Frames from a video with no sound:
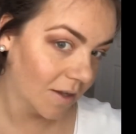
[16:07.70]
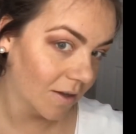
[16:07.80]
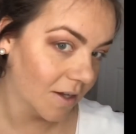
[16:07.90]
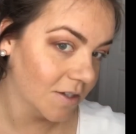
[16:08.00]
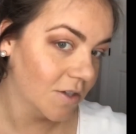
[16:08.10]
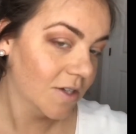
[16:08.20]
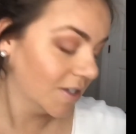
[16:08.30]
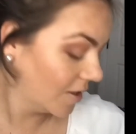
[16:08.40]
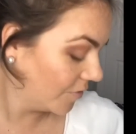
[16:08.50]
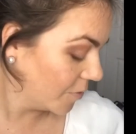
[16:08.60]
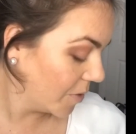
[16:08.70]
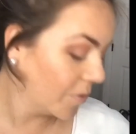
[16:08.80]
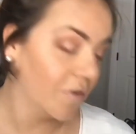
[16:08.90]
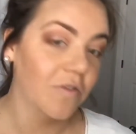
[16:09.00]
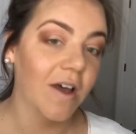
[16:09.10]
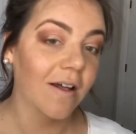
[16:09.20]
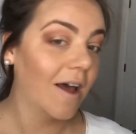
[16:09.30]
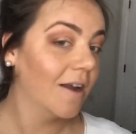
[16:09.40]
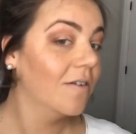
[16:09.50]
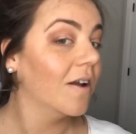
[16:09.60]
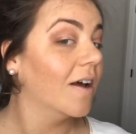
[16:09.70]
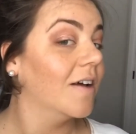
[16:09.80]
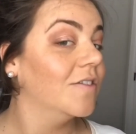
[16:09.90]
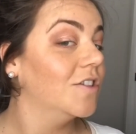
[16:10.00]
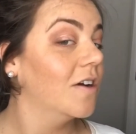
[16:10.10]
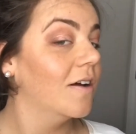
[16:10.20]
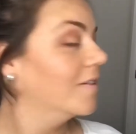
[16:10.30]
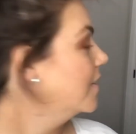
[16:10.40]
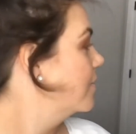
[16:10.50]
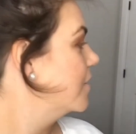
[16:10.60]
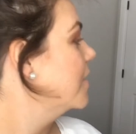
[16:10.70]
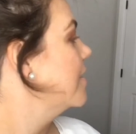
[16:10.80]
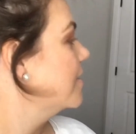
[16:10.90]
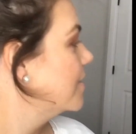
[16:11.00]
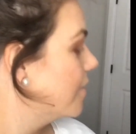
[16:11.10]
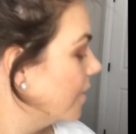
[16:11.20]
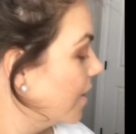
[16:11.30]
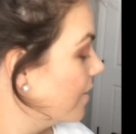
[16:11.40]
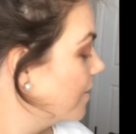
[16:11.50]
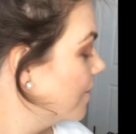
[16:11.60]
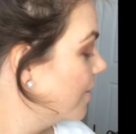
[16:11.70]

Guys, you can tell from my profile, I do not have a jaw. Like, look at this, okay?